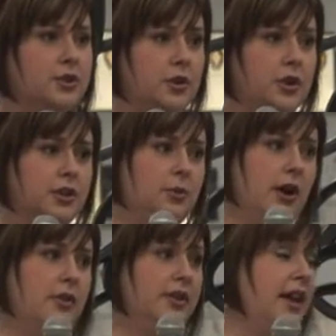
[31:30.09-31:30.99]
concern as
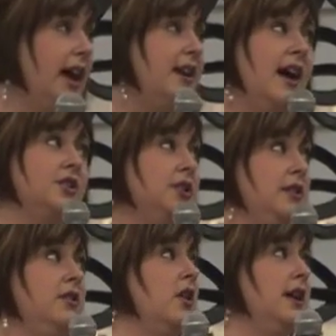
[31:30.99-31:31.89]
well that they had actually
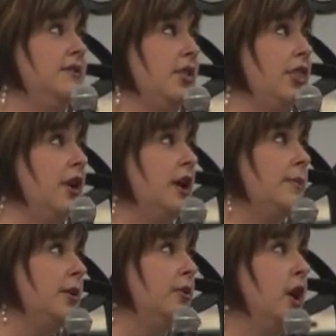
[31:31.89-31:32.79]
not even thought
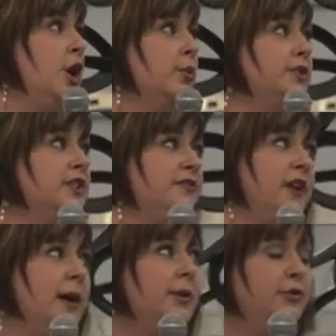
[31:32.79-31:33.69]
about was the
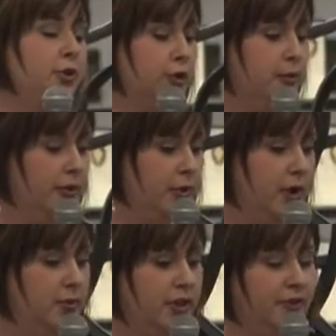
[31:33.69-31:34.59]
family room, the
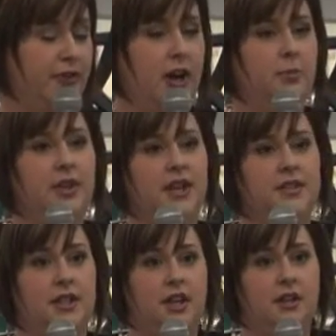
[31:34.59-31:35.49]
one with the
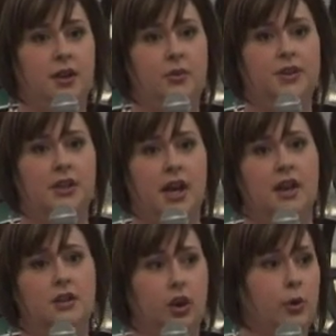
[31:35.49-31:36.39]
fireplace in it,
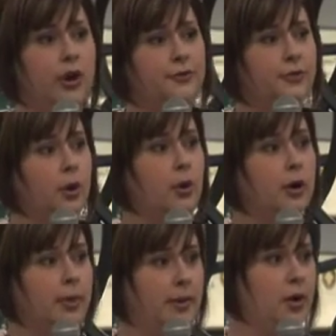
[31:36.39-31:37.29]
had a lowered
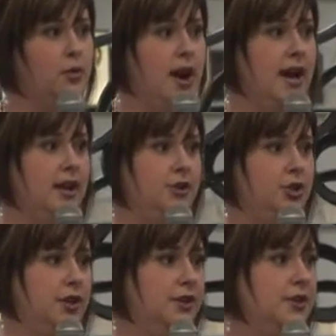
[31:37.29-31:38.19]
floor by about 9
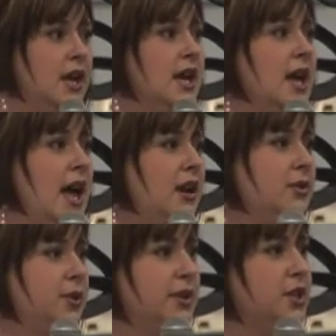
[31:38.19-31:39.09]
inches. And it
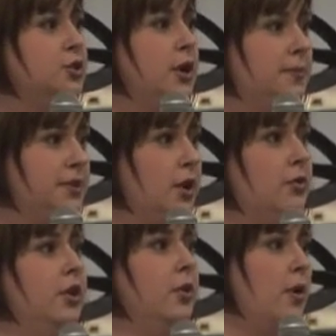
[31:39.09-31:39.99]
was always a trip
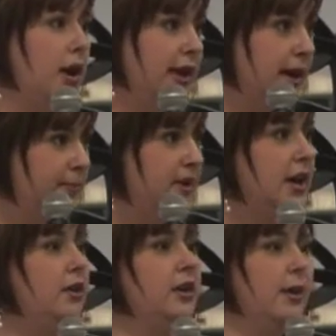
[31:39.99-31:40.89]
zone. They were walking up and
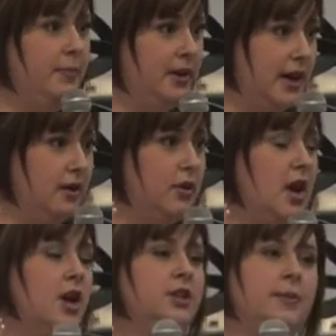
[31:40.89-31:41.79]
down
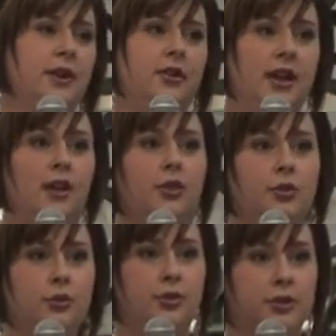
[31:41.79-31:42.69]
to be able to get
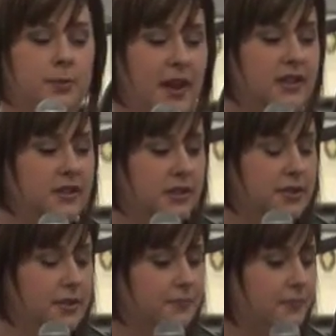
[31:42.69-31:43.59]
through those
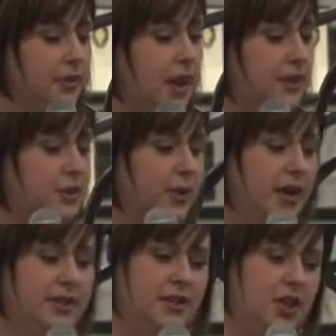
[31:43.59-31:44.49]
spaces. And so
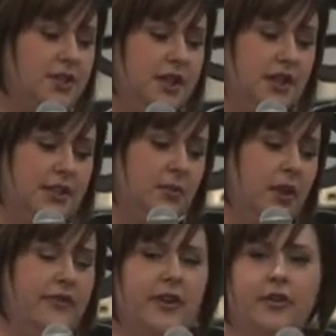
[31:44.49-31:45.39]
I suggested, I said,
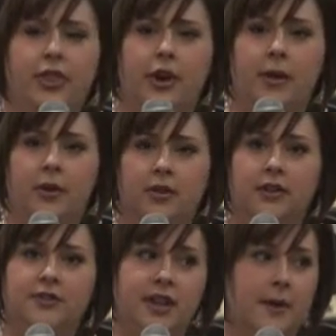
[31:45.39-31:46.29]
well, have you ever thought about
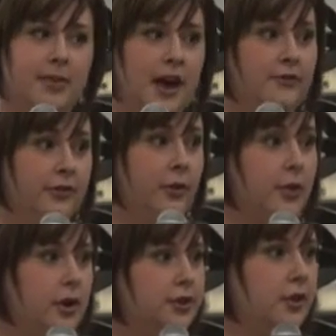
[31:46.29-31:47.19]
lifting up that
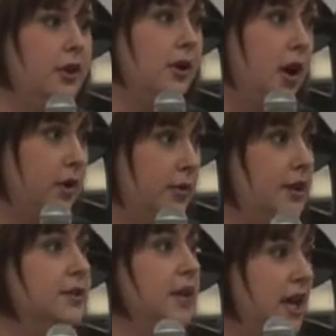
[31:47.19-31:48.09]
floor so you're not
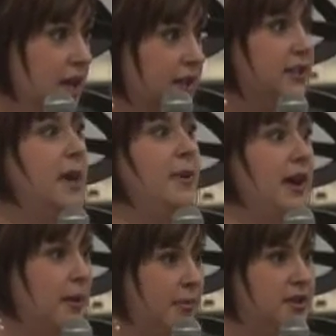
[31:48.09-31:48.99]
always
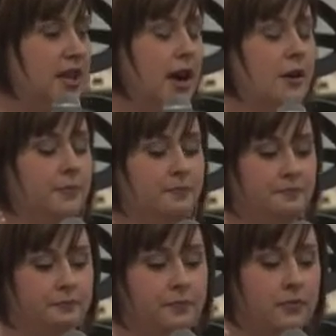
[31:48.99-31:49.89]
stepping up and down?
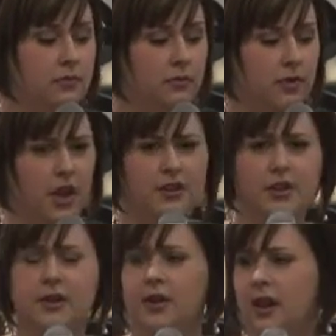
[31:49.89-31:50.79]
And
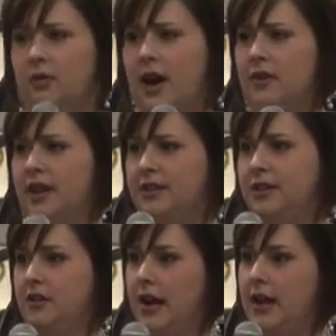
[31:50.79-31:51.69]
they were like, wow, that's
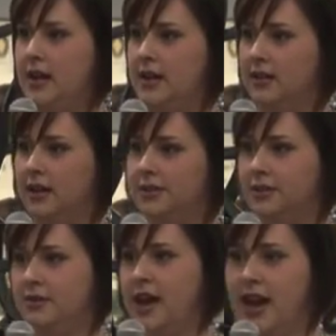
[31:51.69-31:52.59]
a great idea, let's
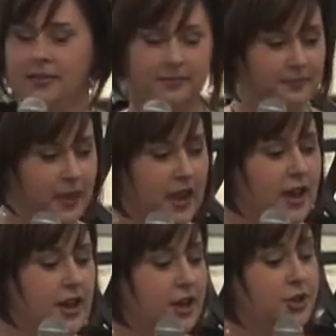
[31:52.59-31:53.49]
do that.
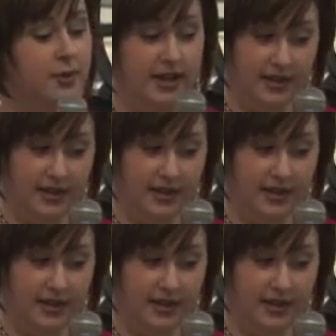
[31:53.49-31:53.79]
So we